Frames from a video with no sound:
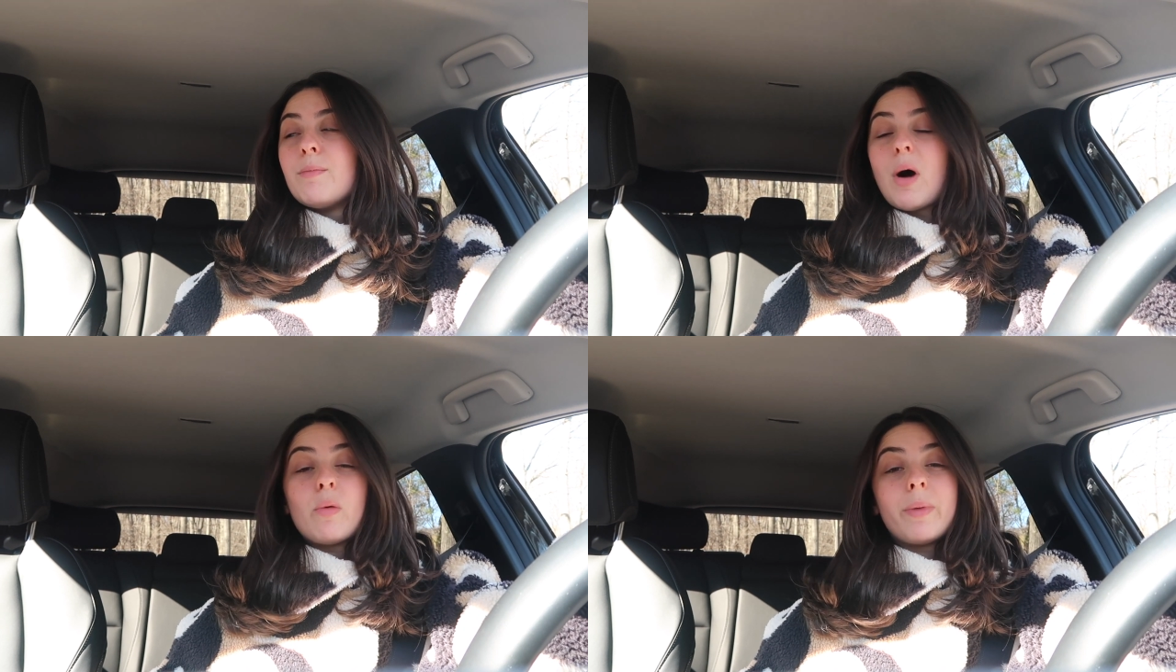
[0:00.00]

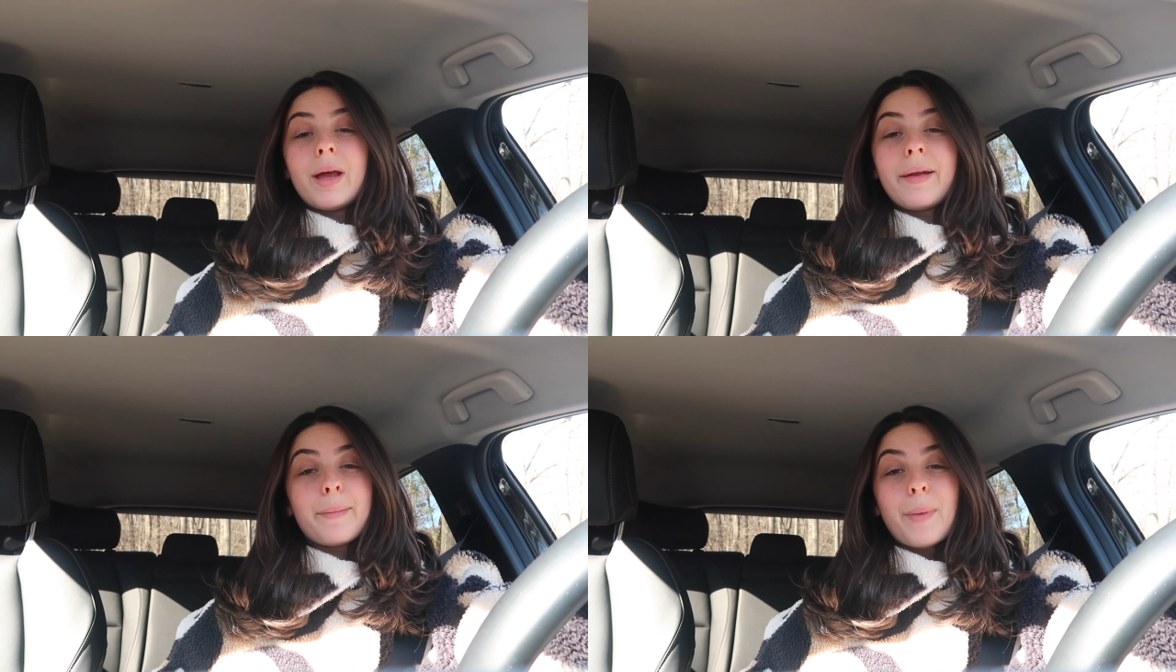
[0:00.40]

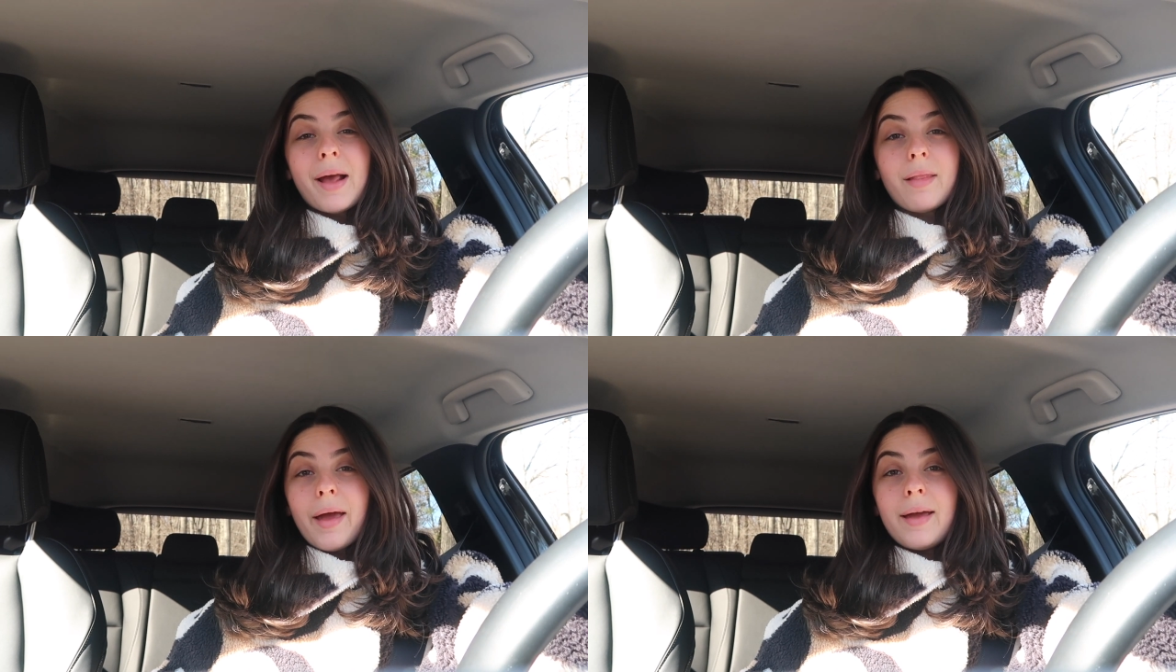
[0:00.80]
moment in
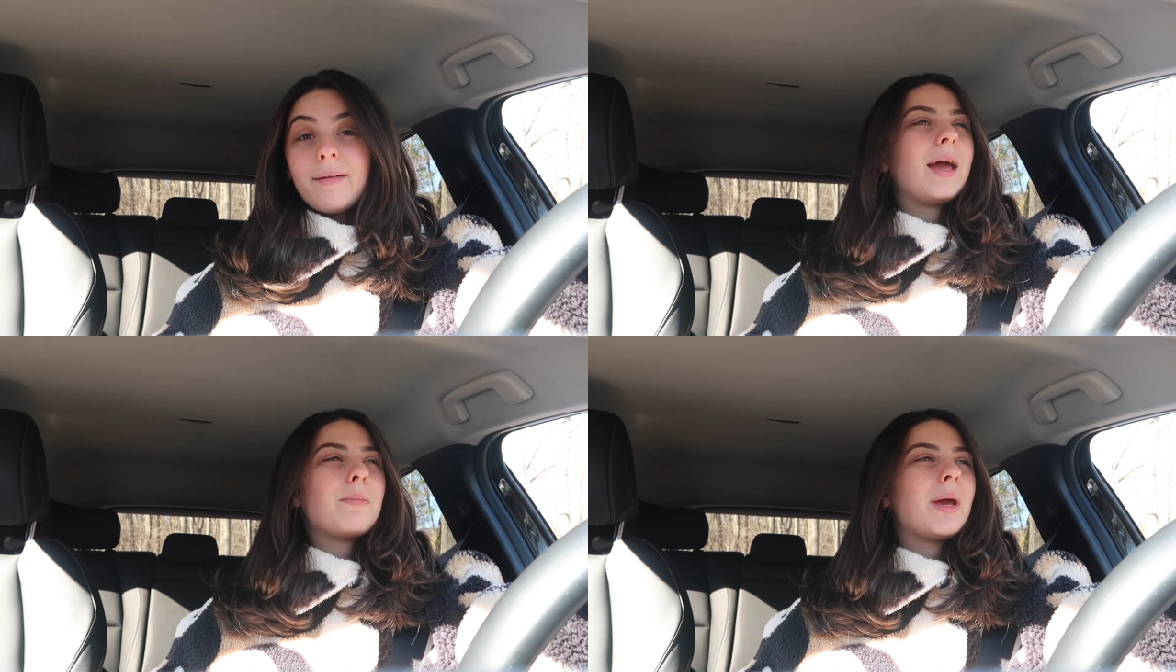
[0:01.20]
my
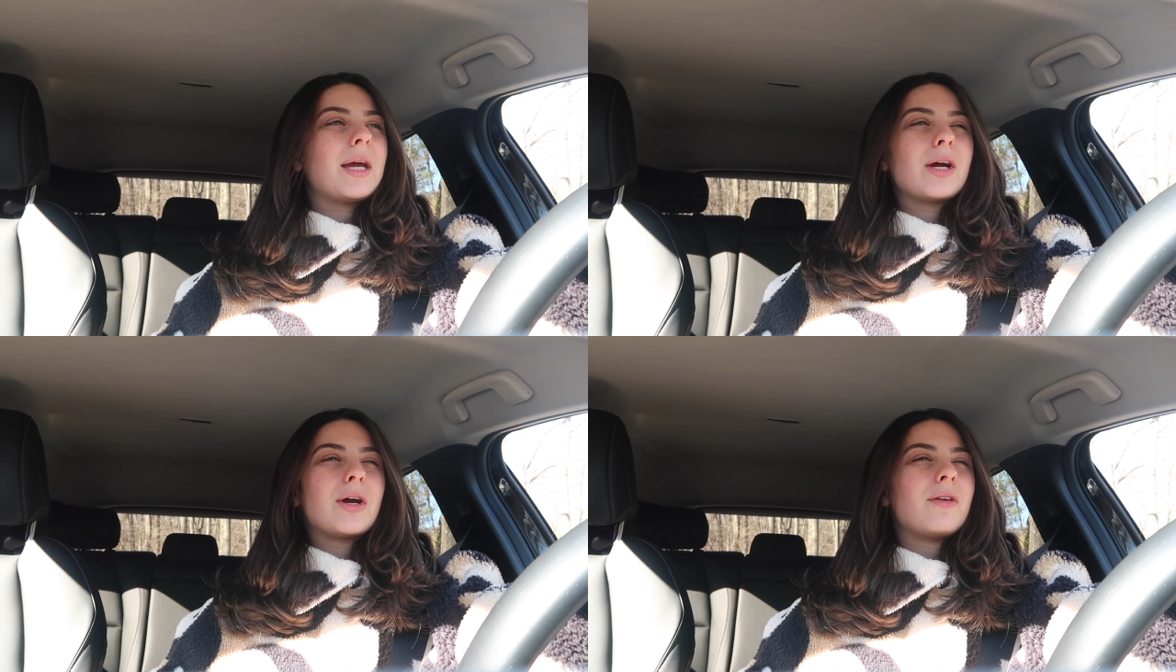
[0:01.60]
life and
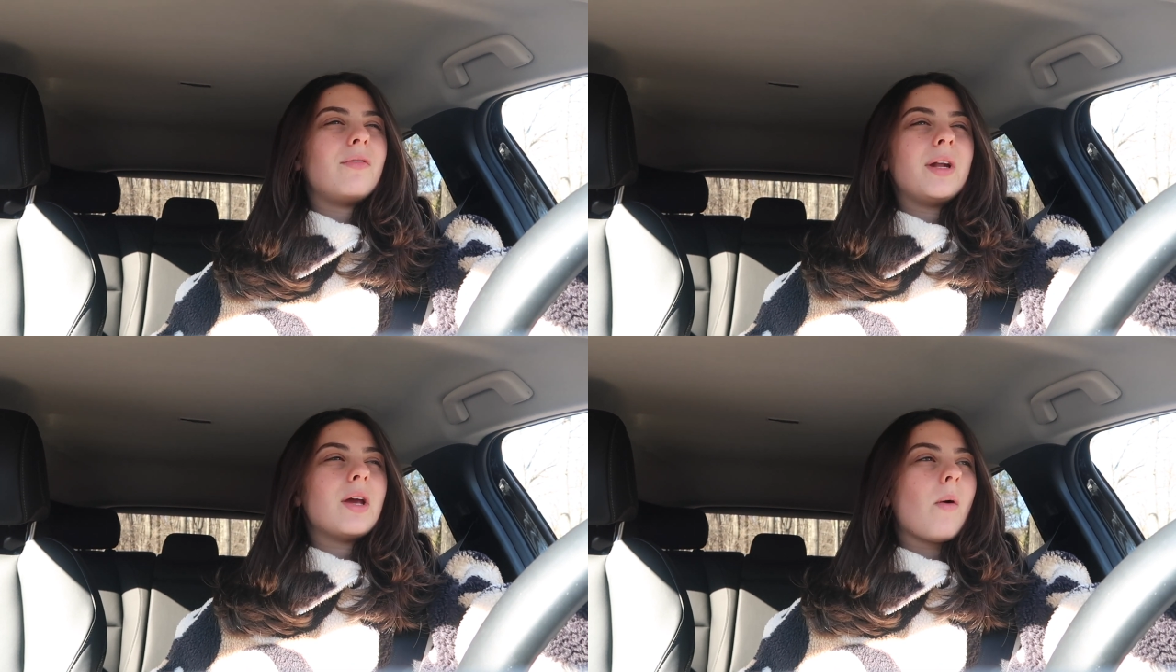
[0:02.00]
make a
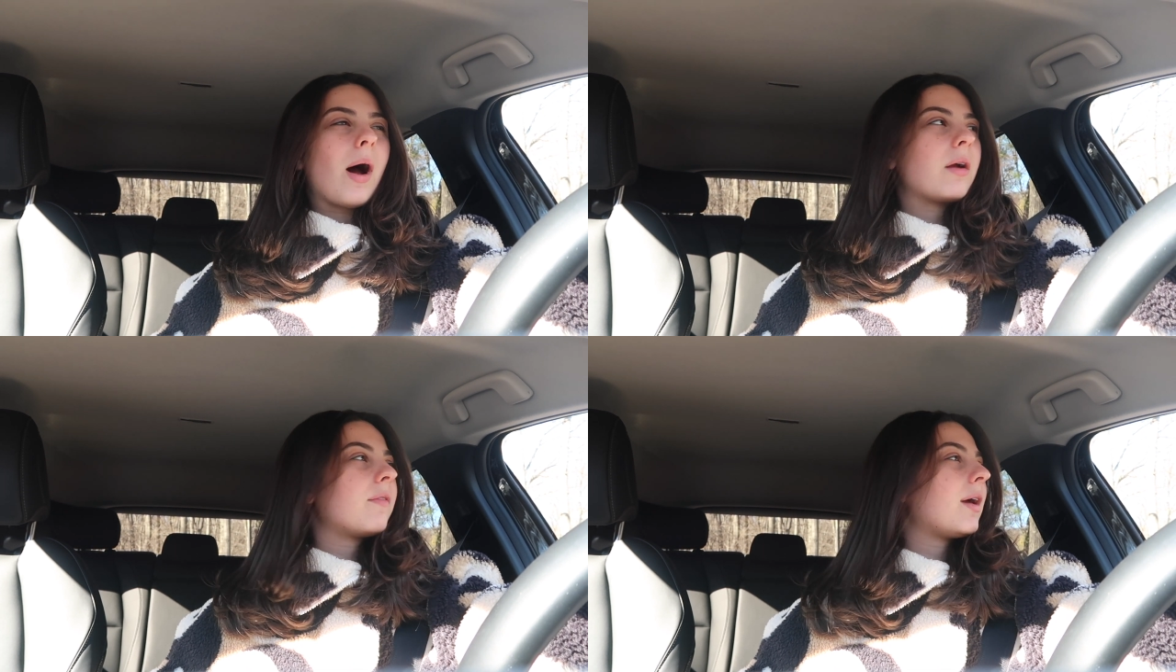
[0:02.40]
good video
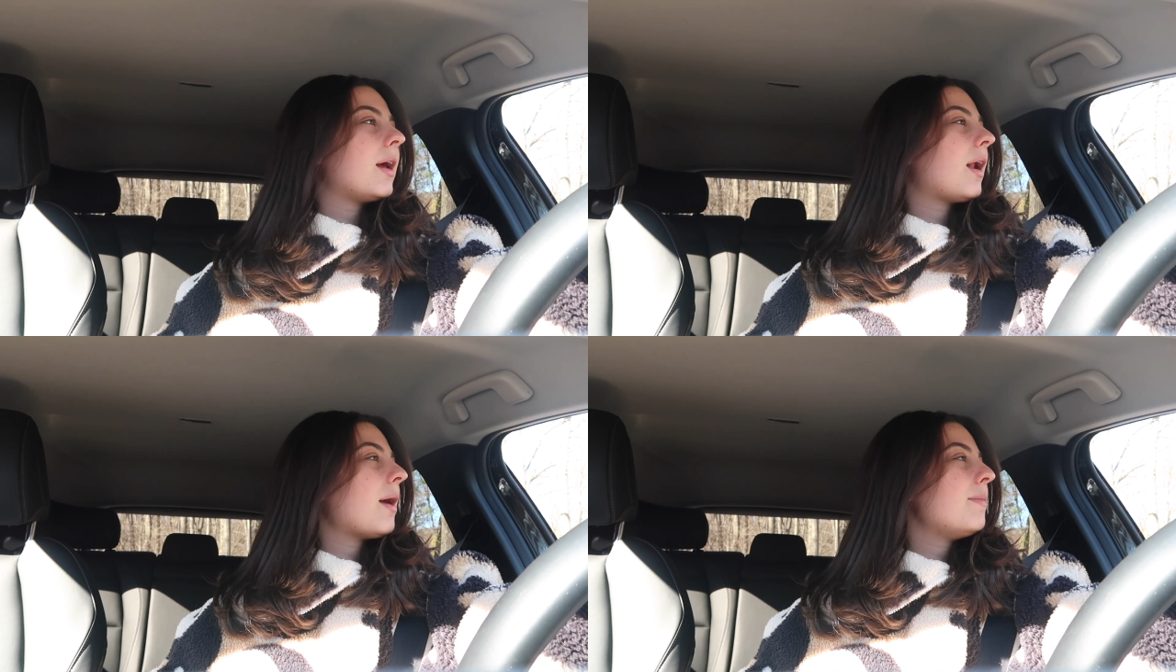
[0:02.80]
out of
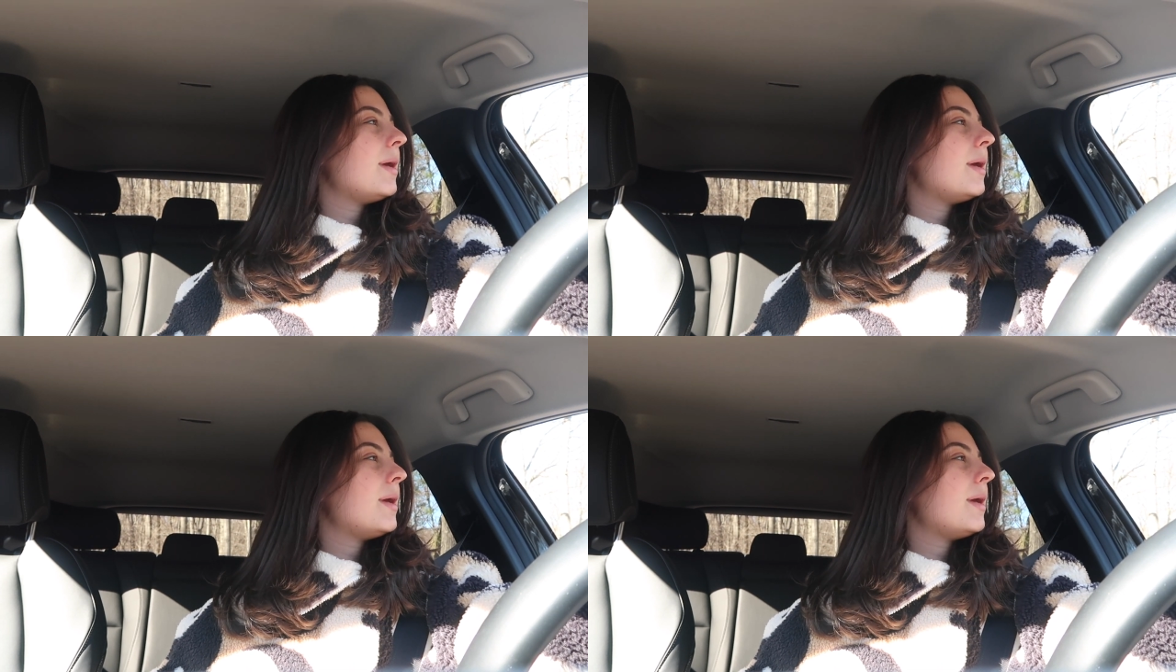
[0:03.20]
it. I